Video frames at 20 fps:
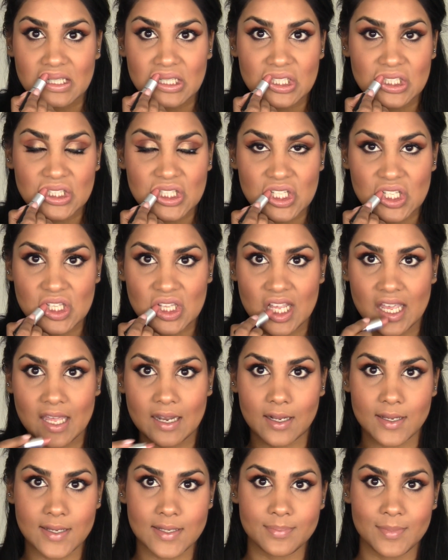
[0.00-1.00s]
using
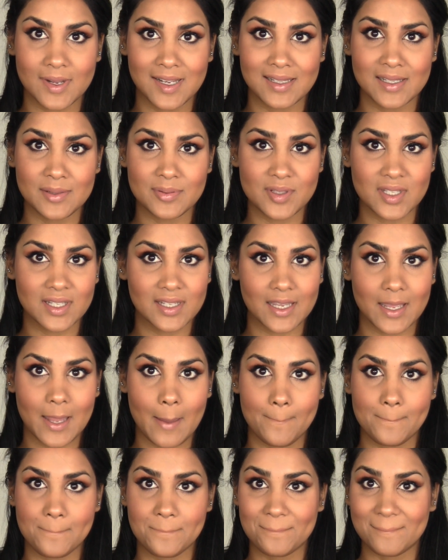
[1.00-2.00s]
that as my lipstick,
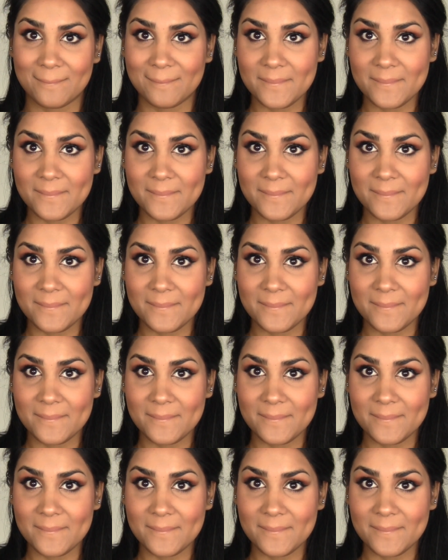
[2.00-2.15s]
and